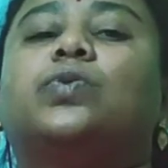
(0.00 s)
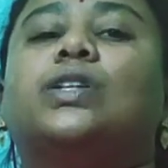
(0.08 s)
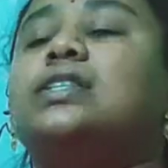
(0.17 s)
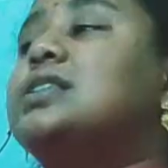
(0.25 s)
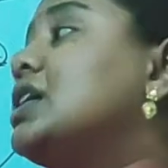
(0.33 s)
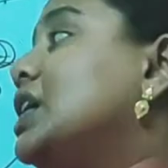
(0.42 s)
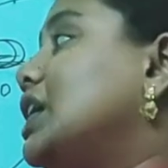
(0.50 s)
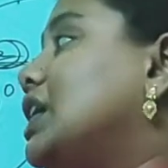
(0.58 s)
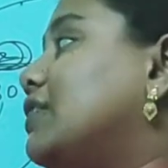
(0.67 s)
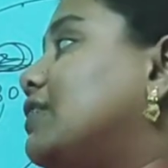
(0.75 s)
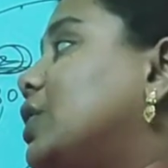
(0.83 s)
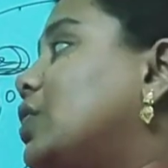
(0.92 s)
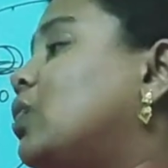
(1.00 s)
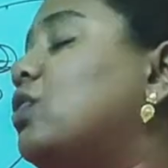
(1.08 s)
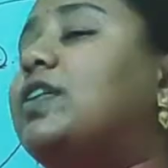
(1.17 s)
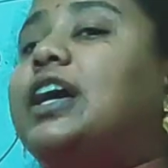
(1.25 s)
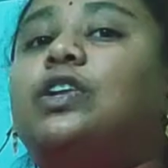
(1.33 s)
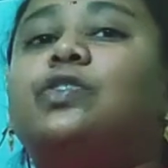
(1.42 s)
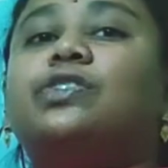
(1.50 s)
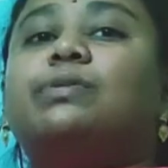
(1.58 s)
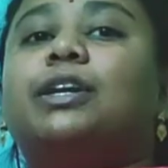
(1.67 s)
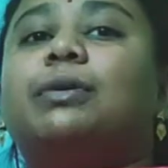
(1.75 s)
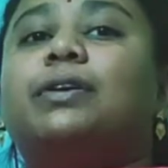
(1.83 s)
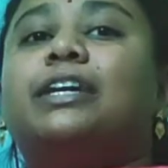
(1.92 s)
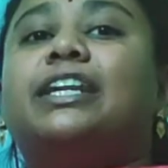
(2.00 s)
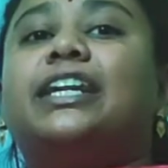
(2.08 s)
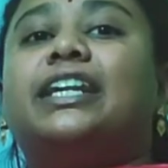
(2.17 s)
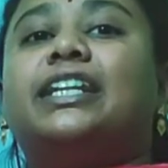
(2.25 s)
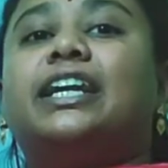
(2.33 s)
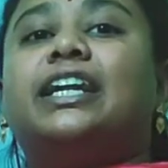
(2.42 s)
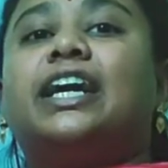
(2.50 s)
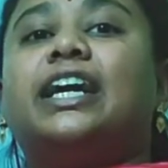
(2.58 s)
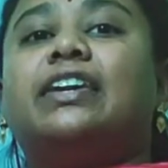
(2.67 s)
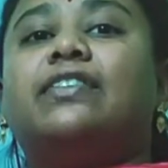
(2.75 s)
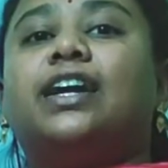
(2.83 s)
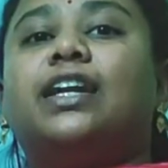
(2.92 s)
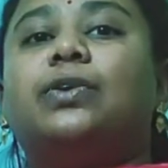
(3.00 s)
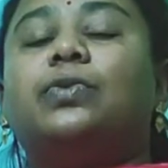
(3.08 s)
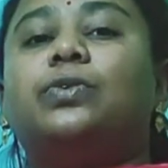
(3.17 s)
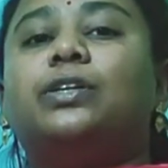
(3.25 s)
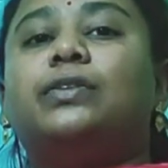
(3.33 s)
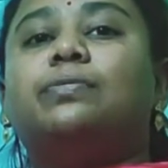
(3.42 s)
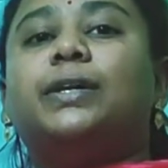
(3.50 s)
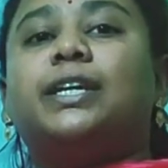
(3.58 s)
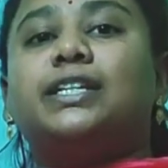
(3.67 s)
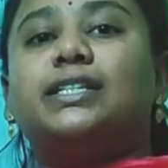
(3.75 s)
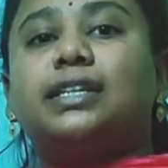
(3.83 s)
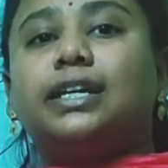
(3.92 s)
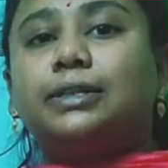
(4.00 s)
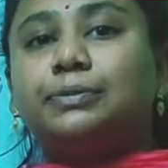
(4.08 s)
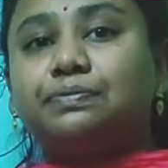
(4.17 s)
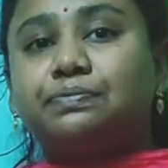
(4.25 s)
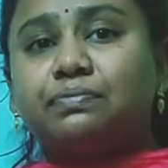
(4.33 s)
Once if the low value is becoming greater than high value, it means that